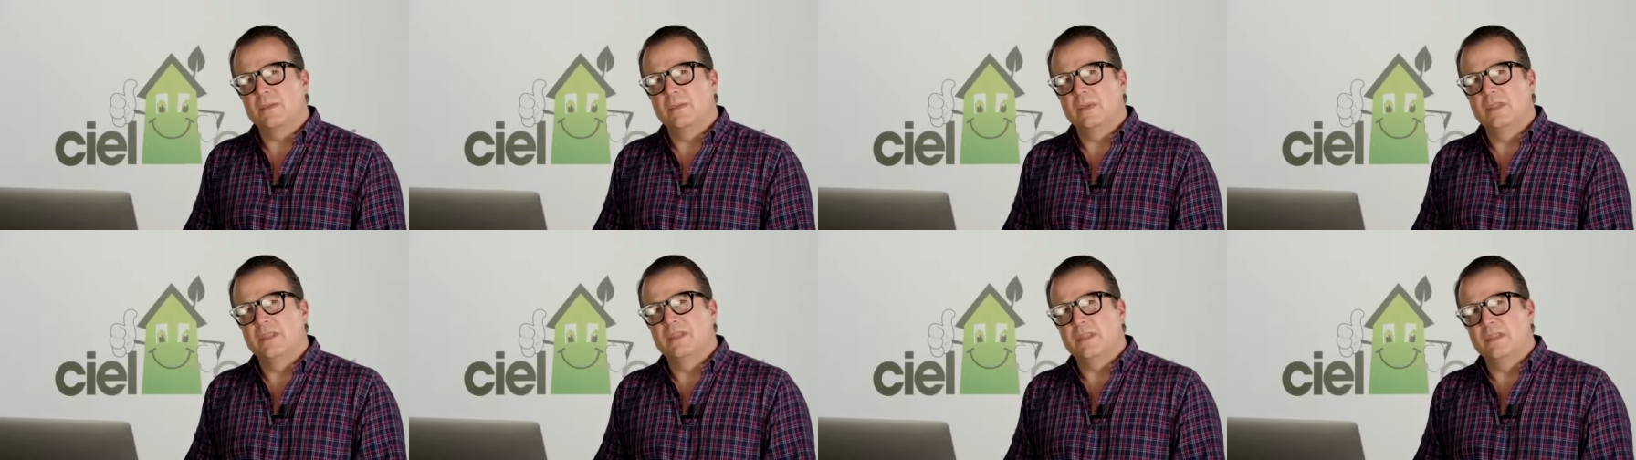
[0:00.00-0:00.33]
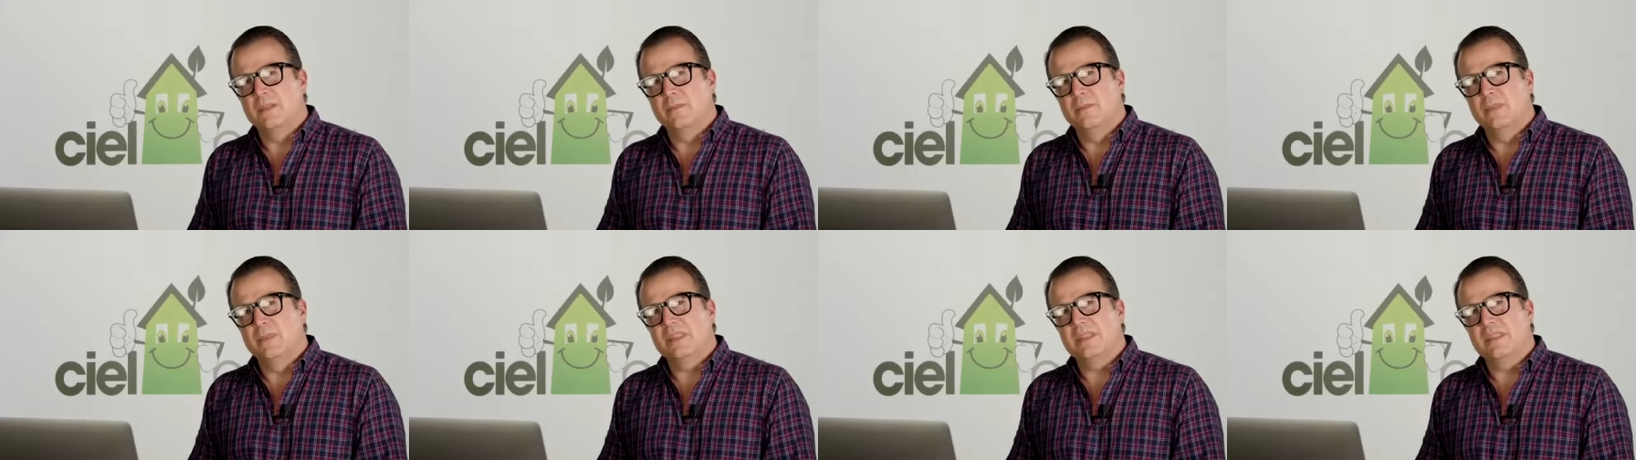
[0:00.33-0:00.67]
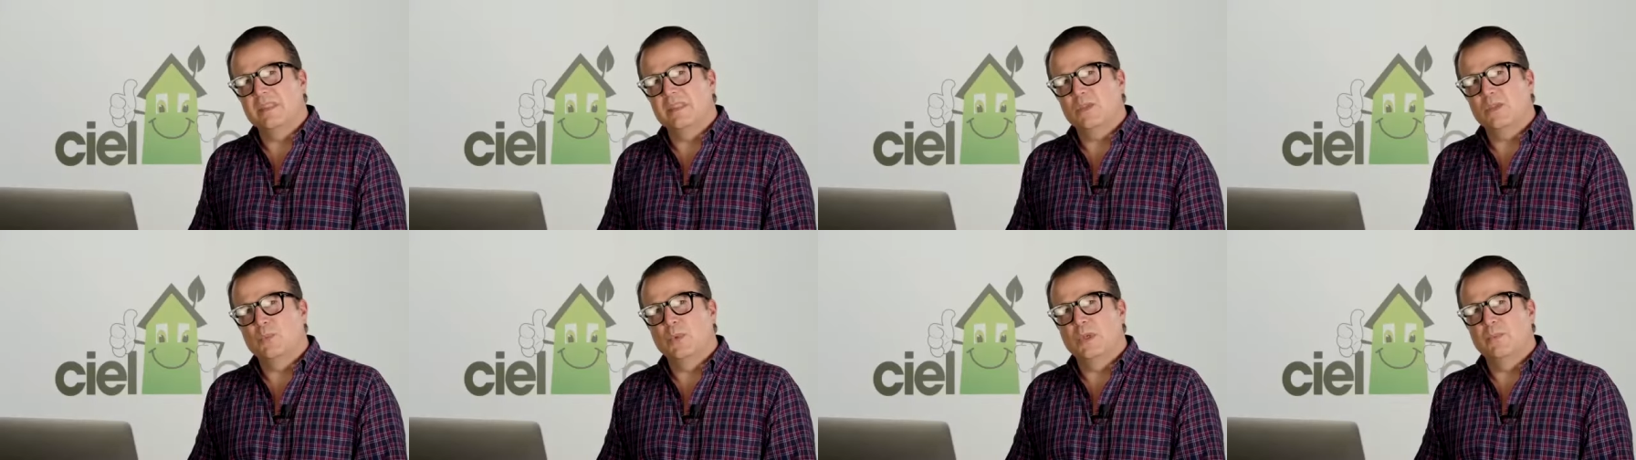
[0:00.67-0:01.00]
into the
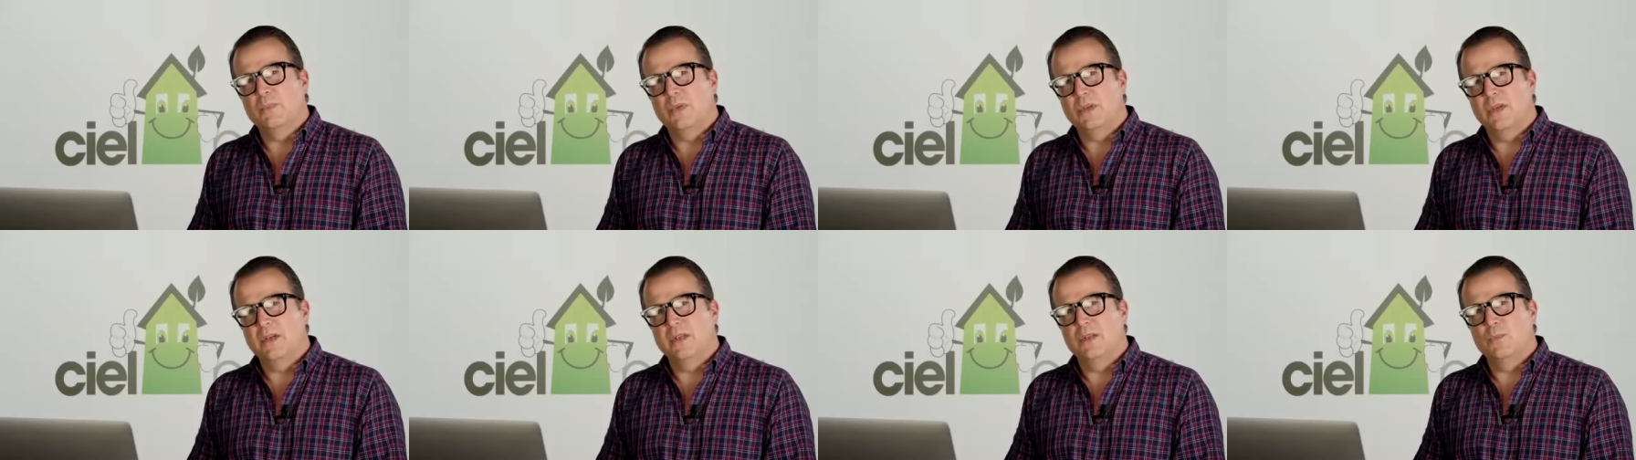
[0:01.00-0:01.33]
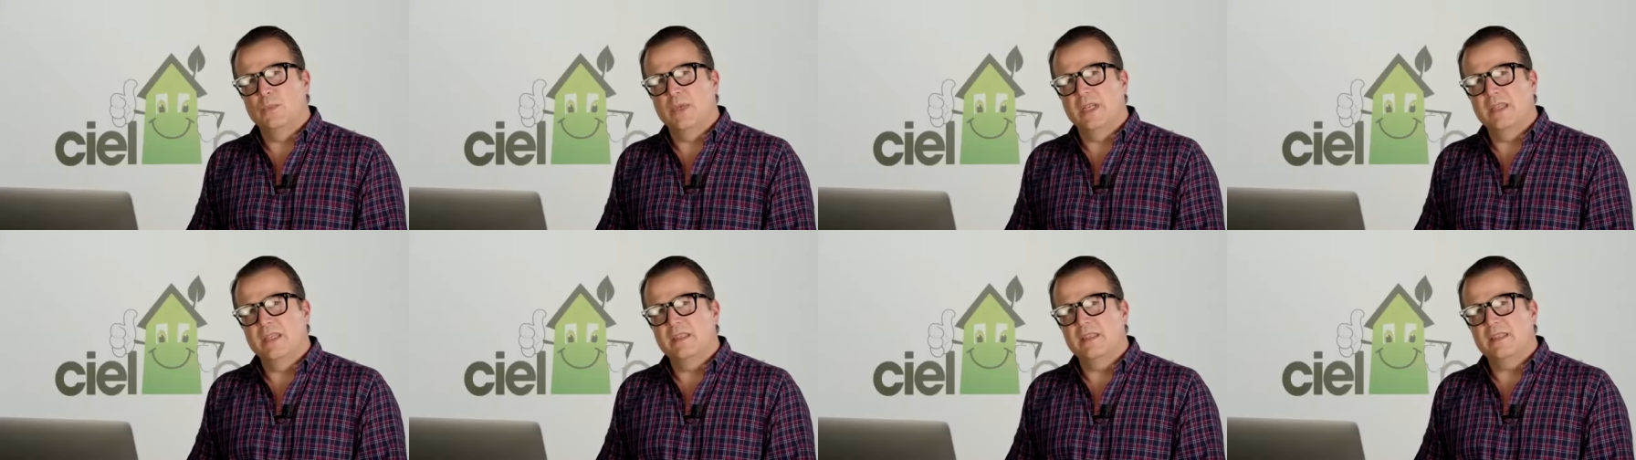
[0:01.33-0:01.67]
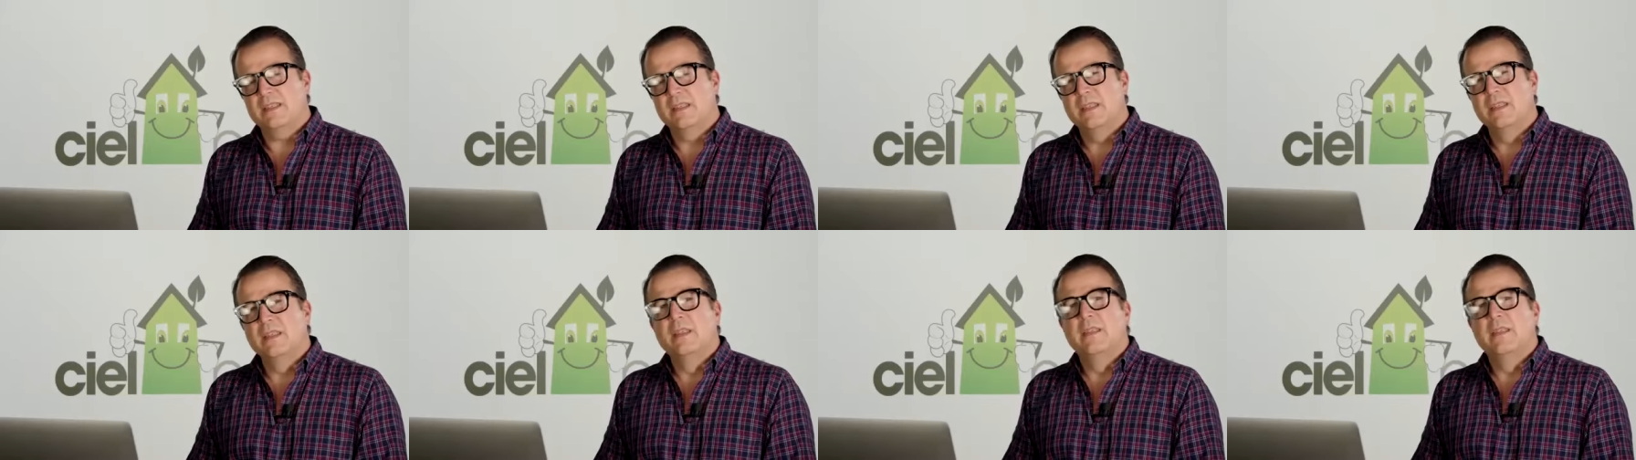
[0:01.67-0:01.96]
business, we parted ways.